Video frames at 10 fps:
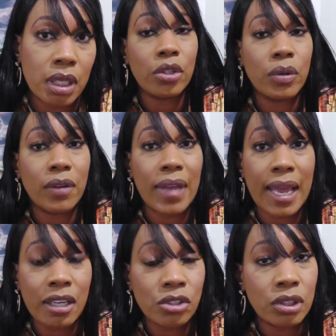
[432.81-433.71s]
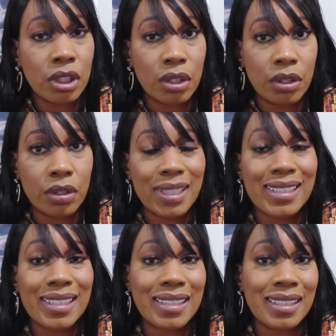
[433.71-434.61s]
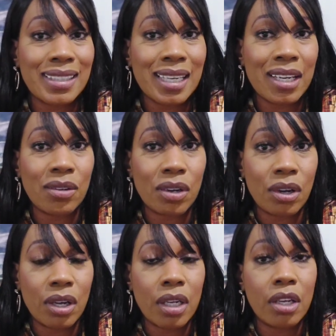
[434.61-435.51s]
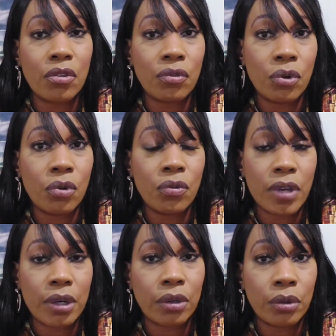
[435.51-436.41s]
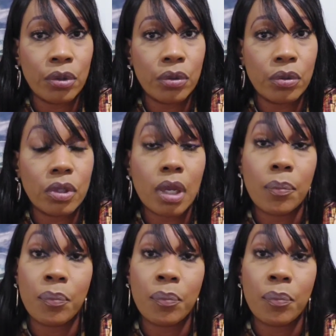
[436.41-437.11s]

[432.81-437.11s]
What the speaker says: what you have actually earned is a discount on a full fare cruise.